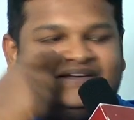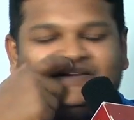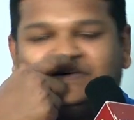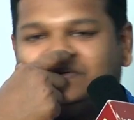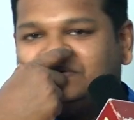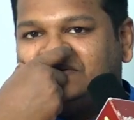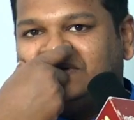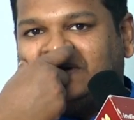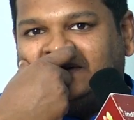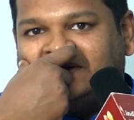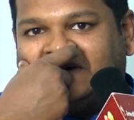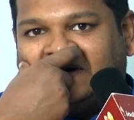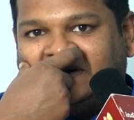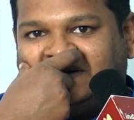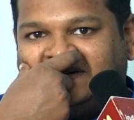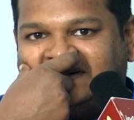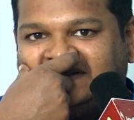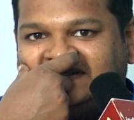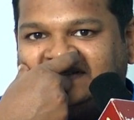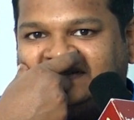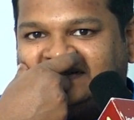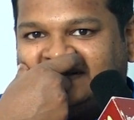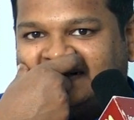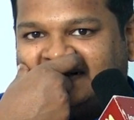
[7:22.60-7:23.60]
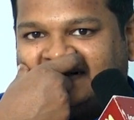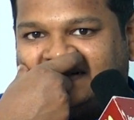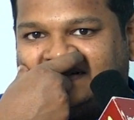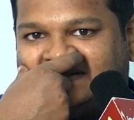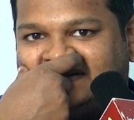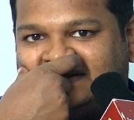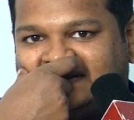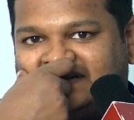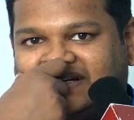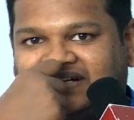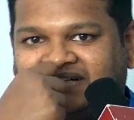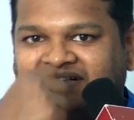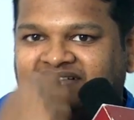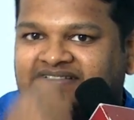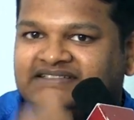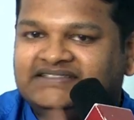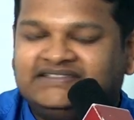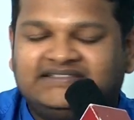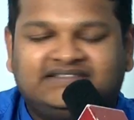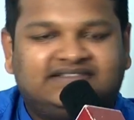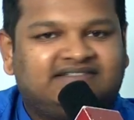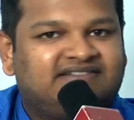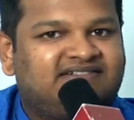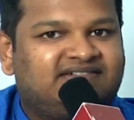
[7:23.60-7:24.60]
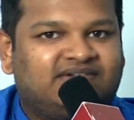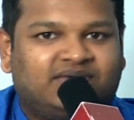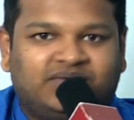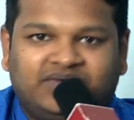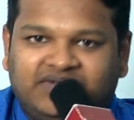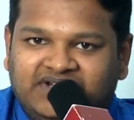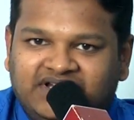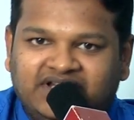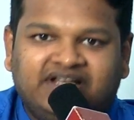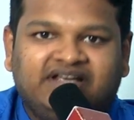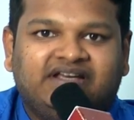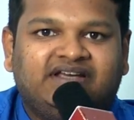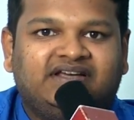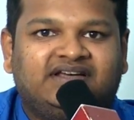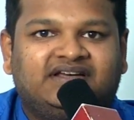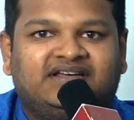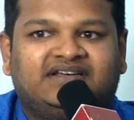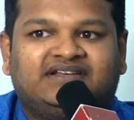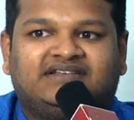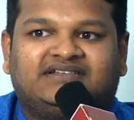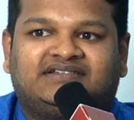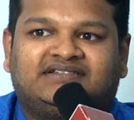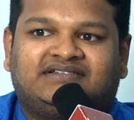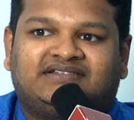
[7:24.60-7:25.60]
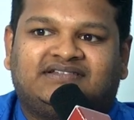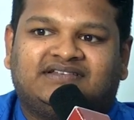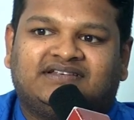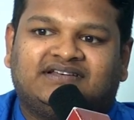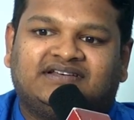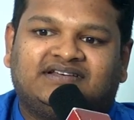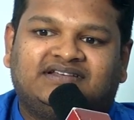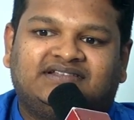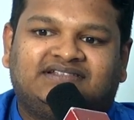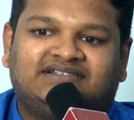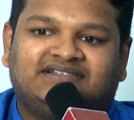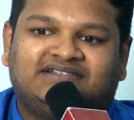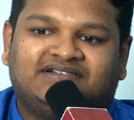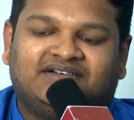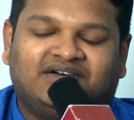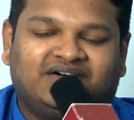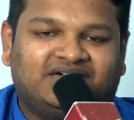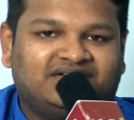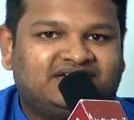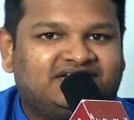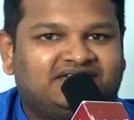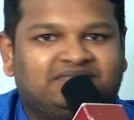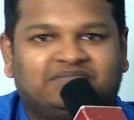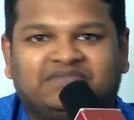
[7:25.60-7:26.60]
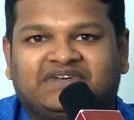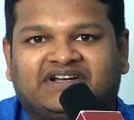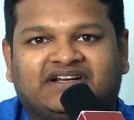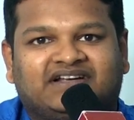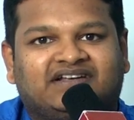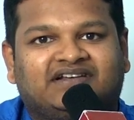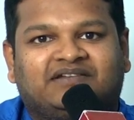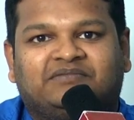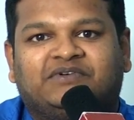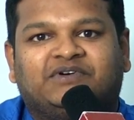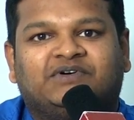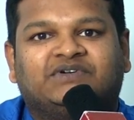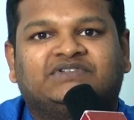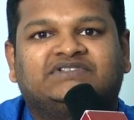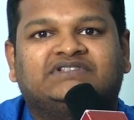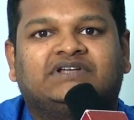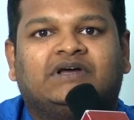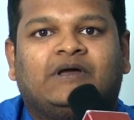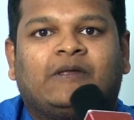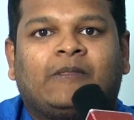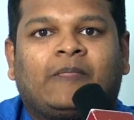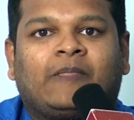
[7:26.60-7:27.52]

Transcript: That is totally, it's God's miracle, because